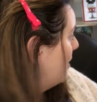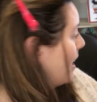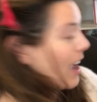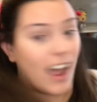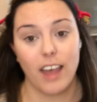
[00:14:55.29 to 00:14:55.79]

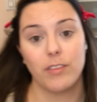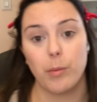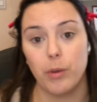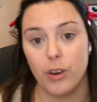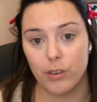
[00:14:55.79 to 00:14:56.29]
Like I have the
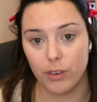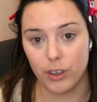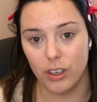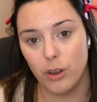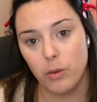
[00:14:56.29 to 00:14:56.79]

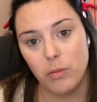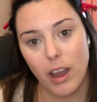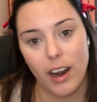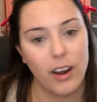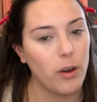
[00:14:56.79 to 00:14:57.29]
beautiful new,
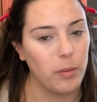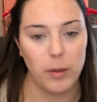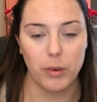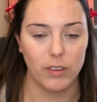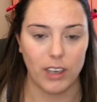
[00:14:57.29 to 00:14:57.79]
and I know
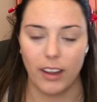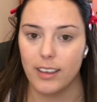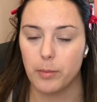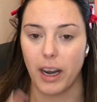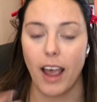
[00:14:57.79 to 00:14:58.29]
people have done
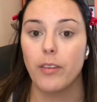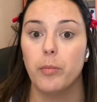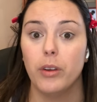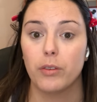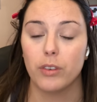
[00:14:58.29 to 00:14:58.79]
this, but I have the
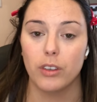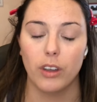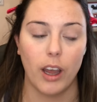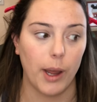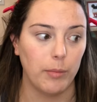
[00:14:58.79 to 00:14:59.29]
beautiful
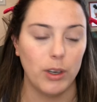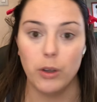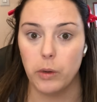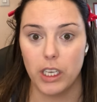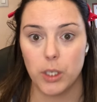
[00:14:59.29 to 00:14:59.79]

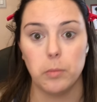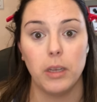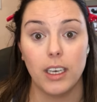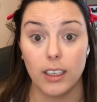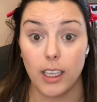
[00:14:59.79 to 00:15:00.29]
new-ish
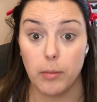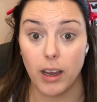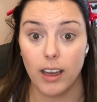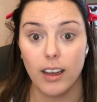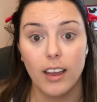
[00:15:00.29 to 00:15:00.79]
Mina
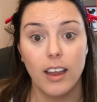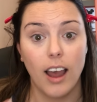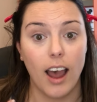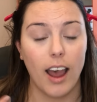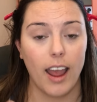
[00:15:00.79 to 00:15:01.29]
Lima
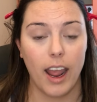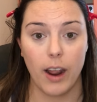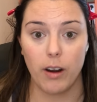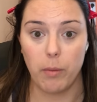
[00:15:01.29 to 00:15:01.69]
Harry